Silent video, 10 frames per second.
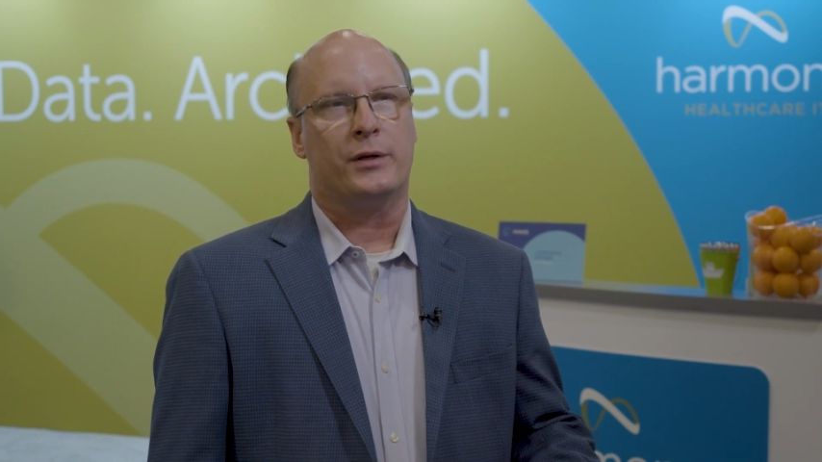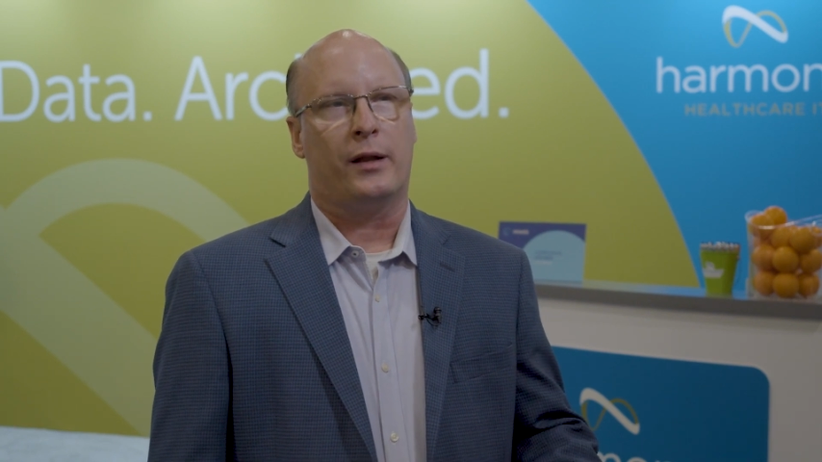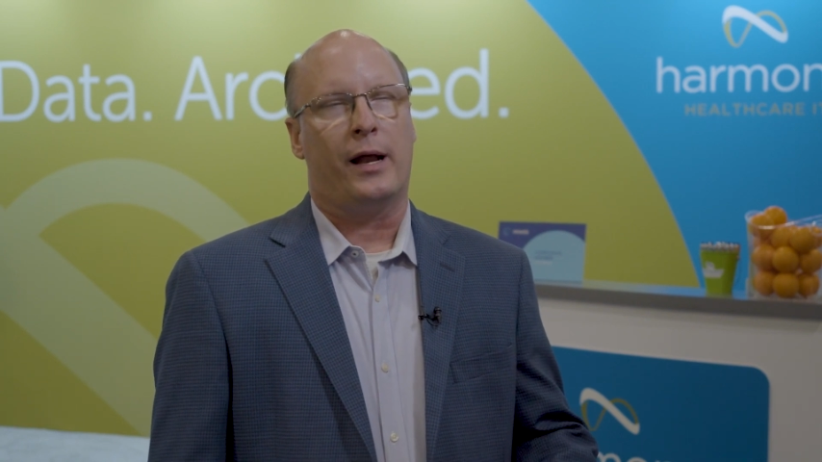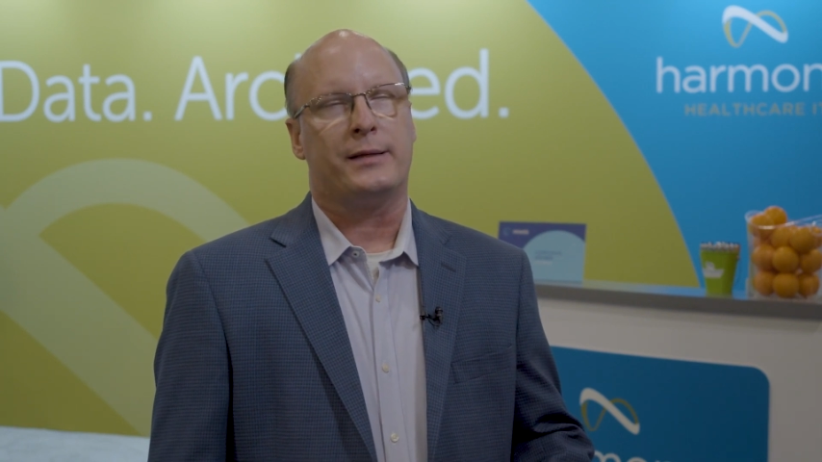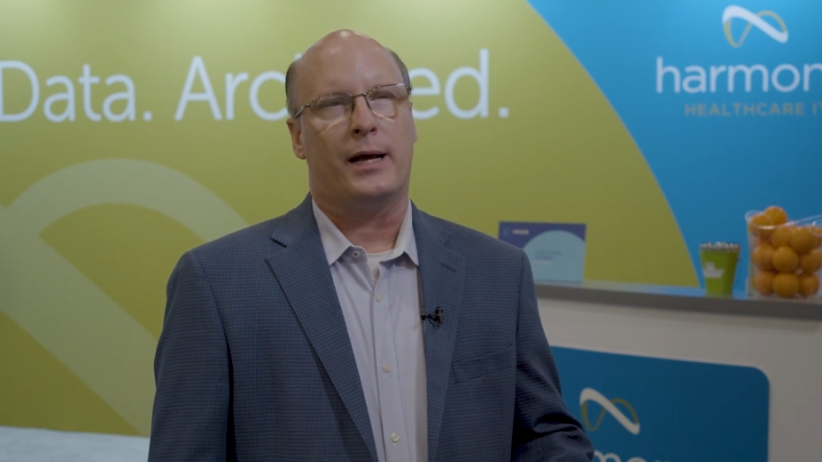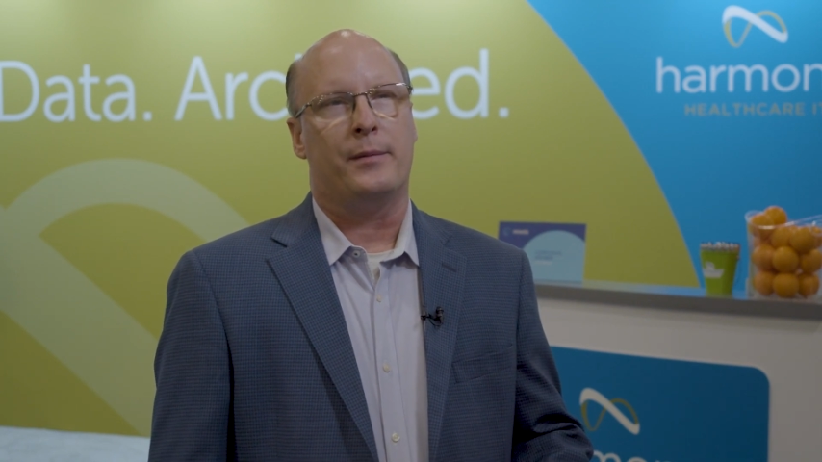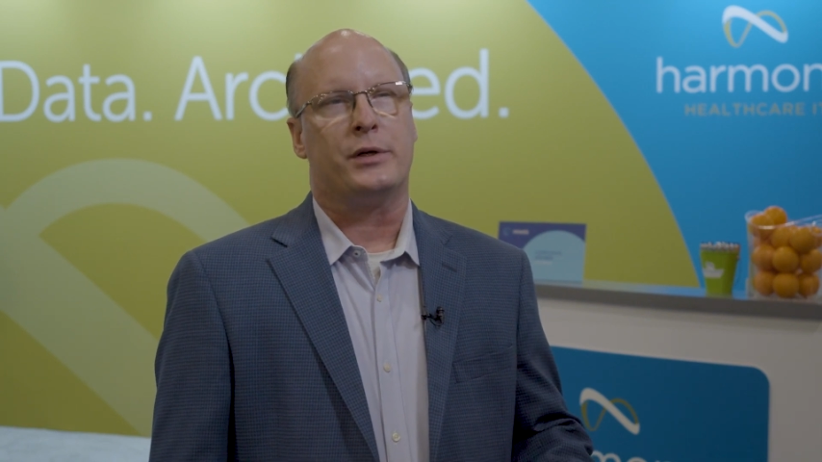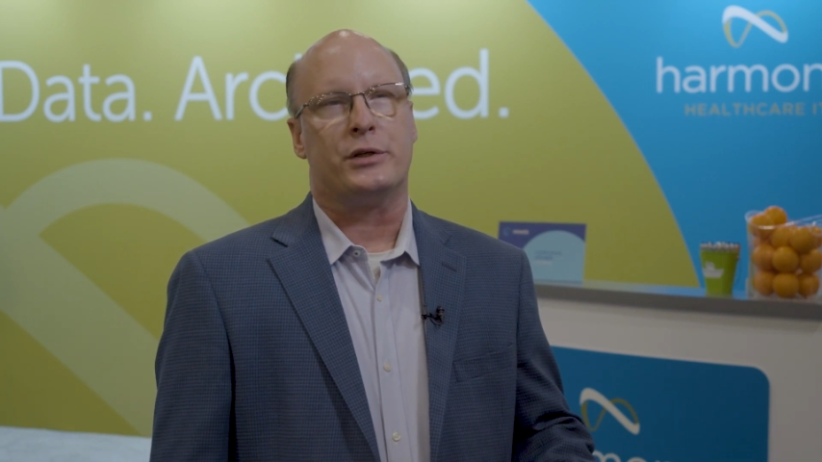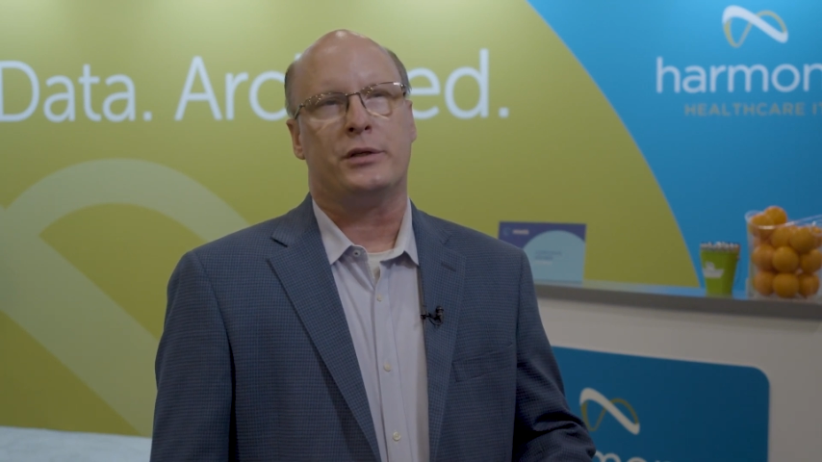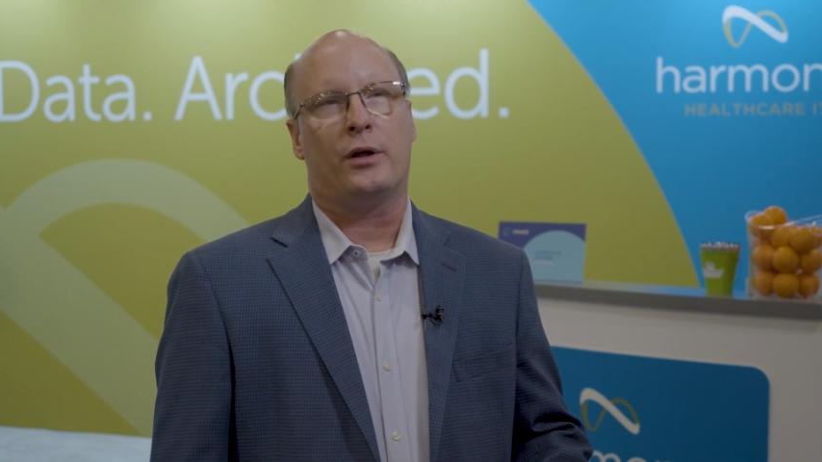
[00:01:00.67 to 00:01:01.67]
a lot of times
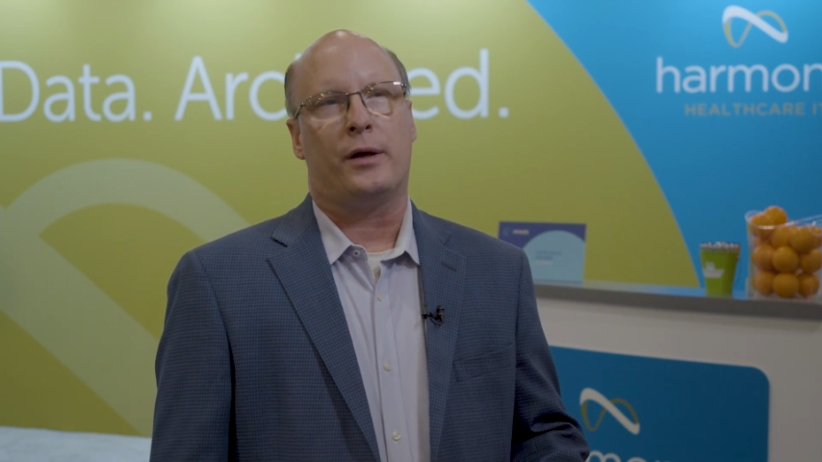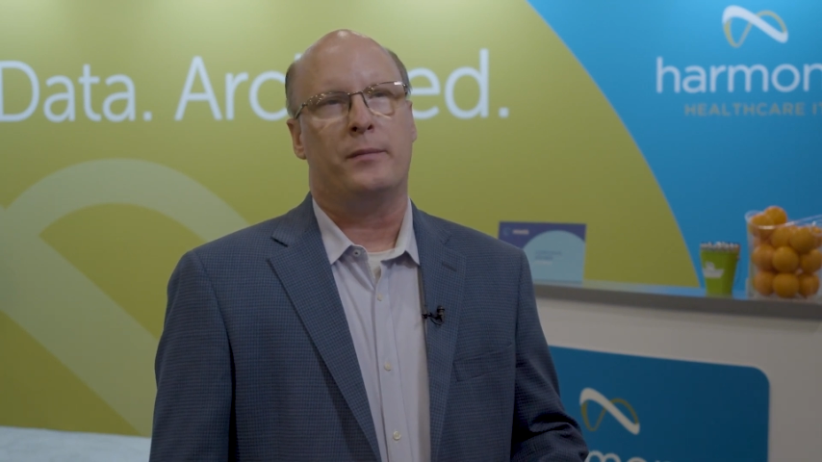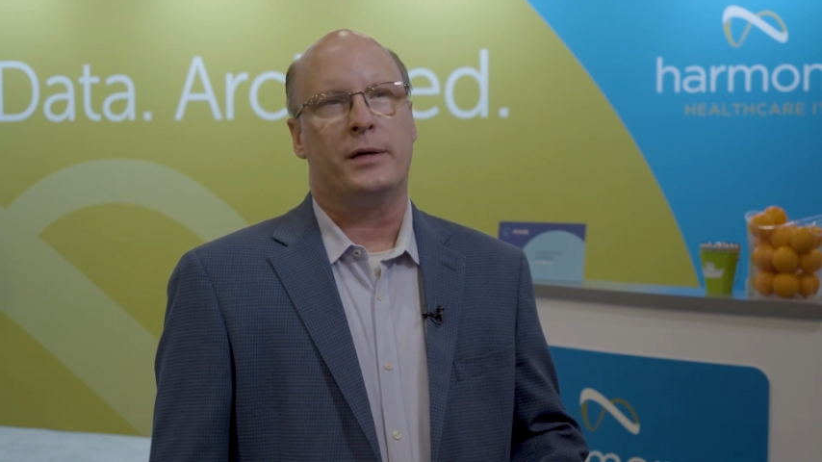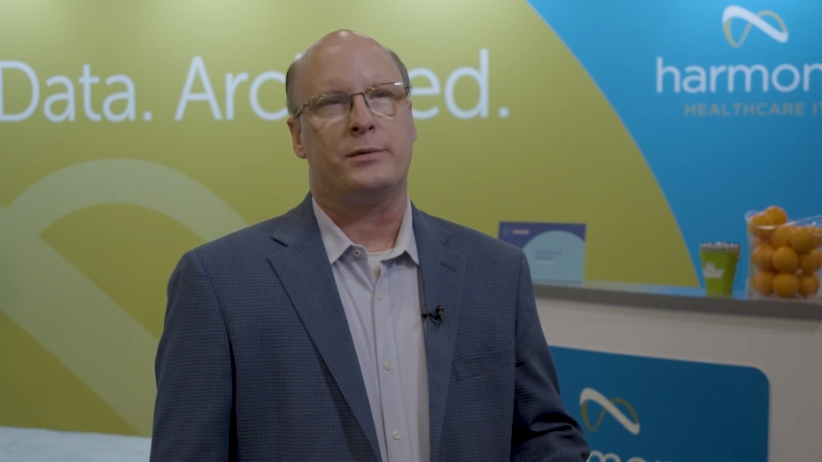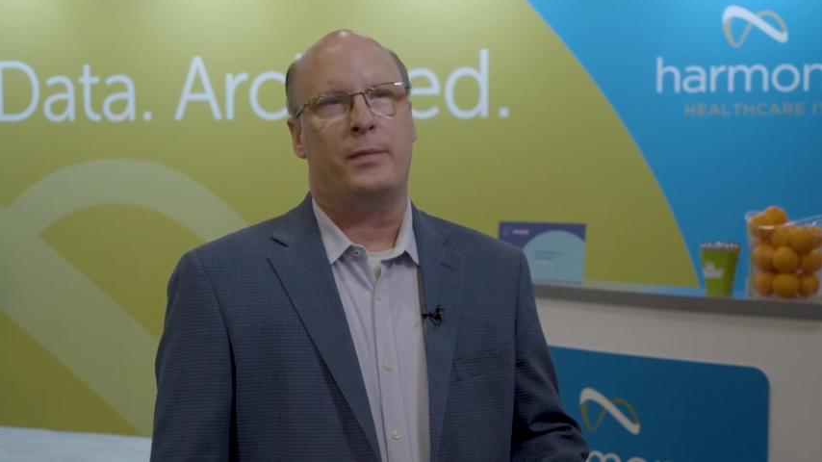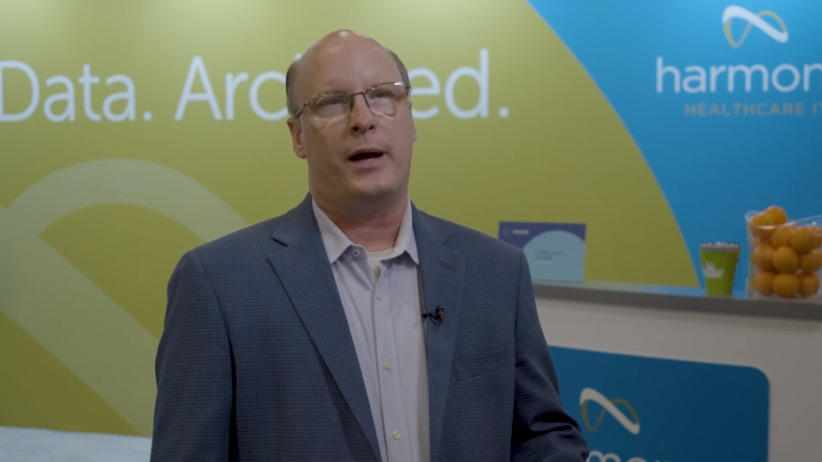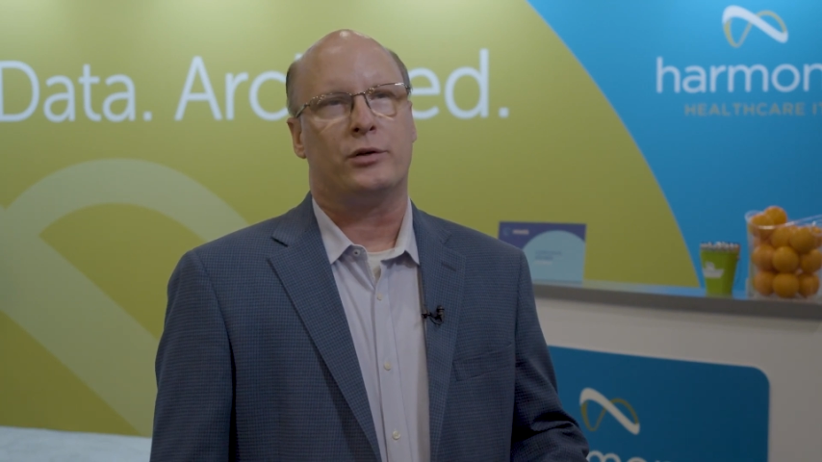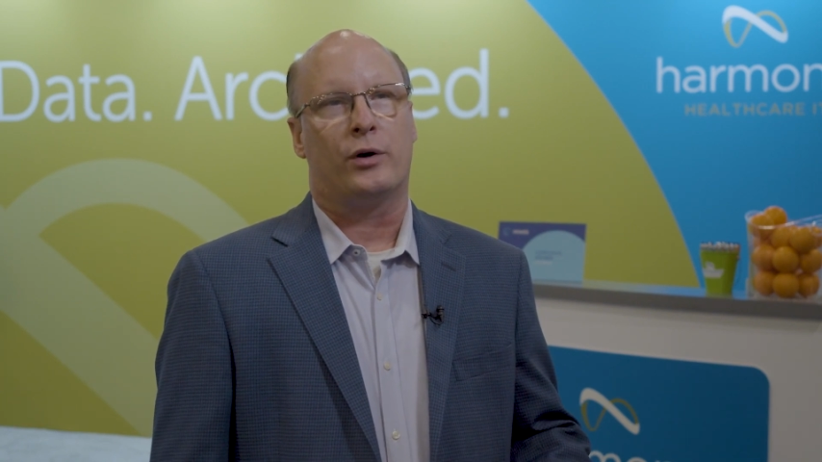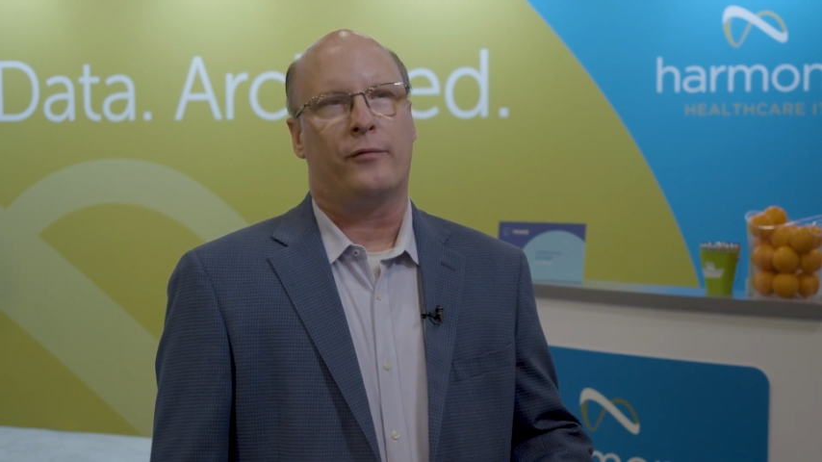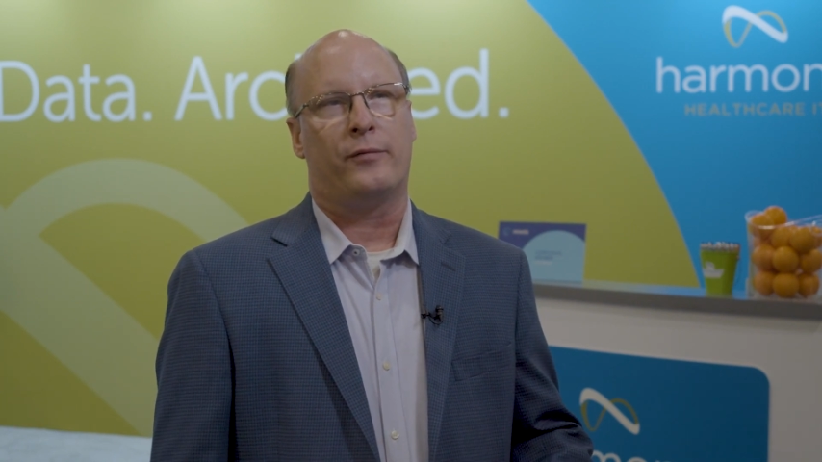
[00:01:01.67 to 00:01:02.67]
there's still a
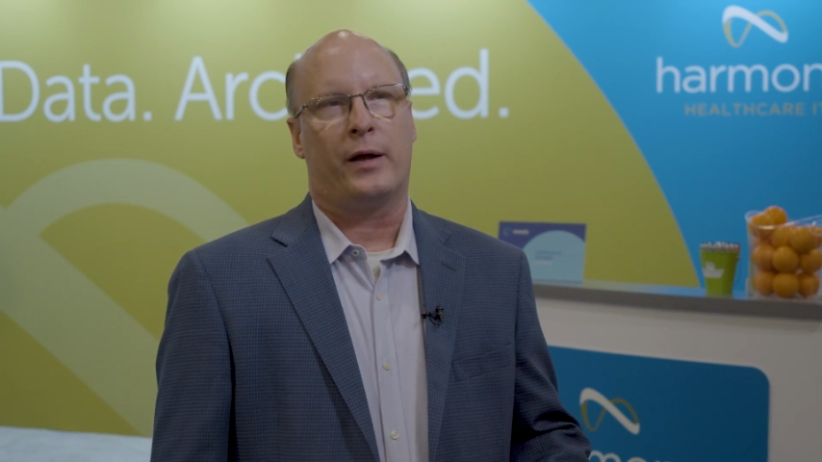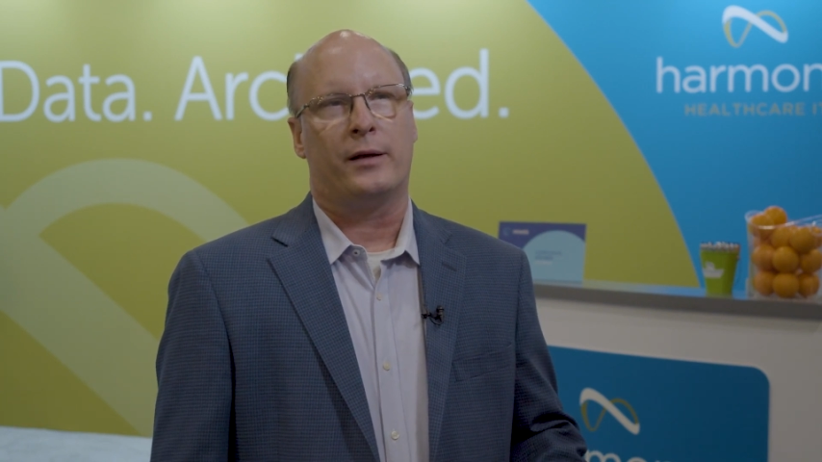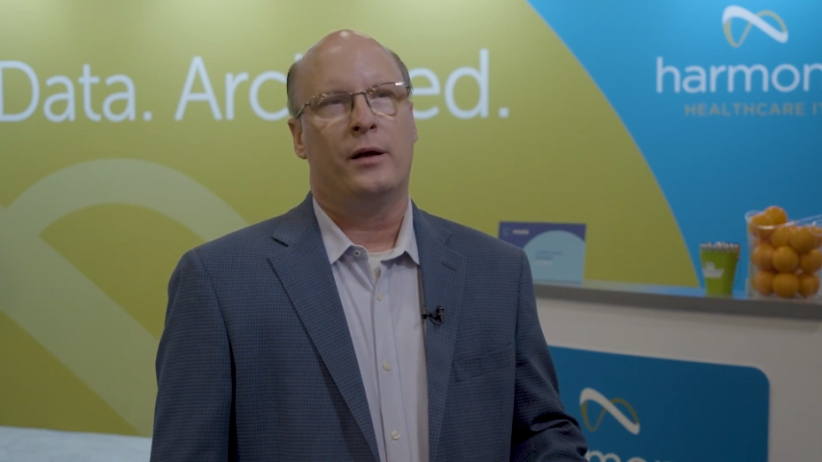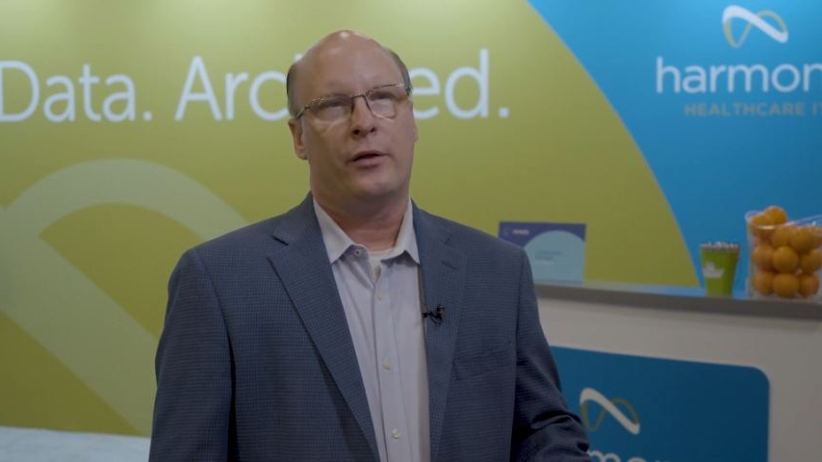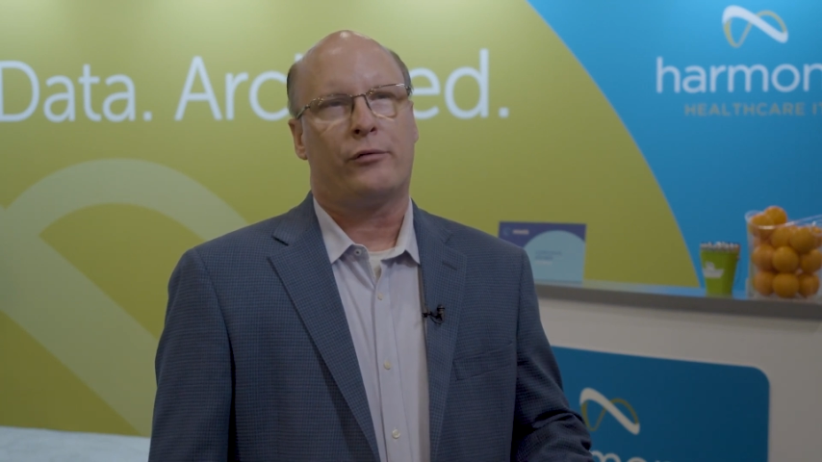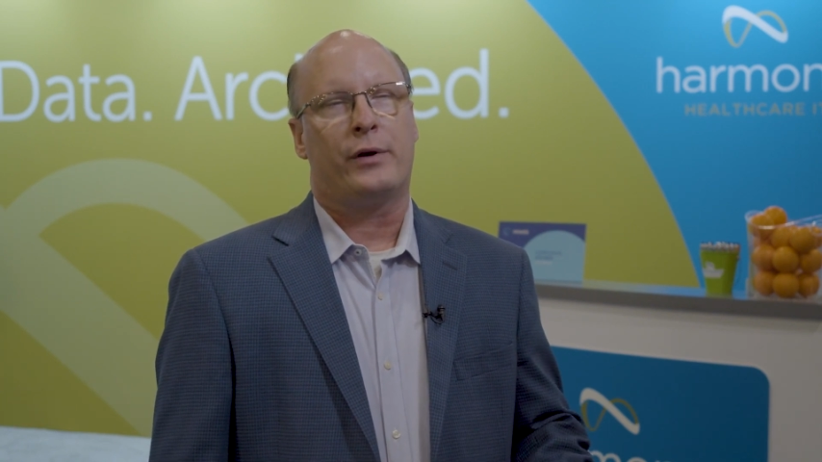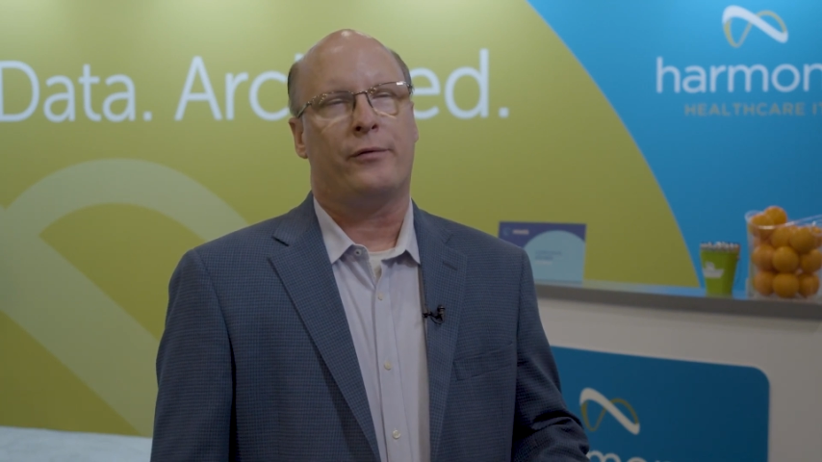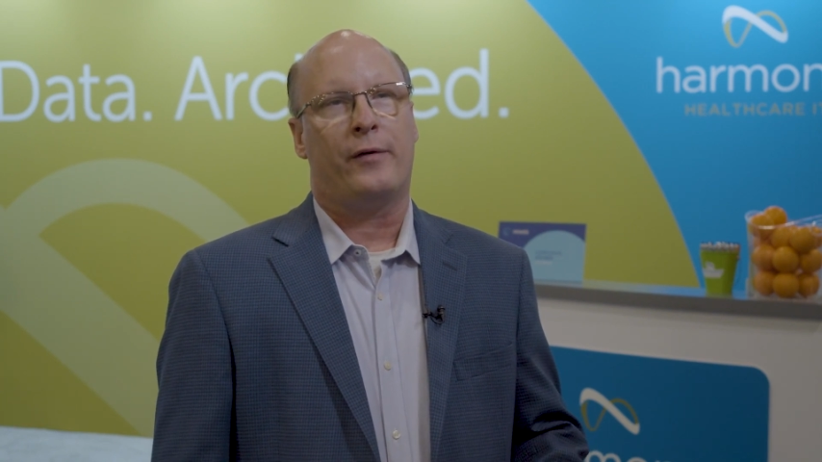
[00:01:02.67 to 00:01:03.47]
mismatch or like 3 to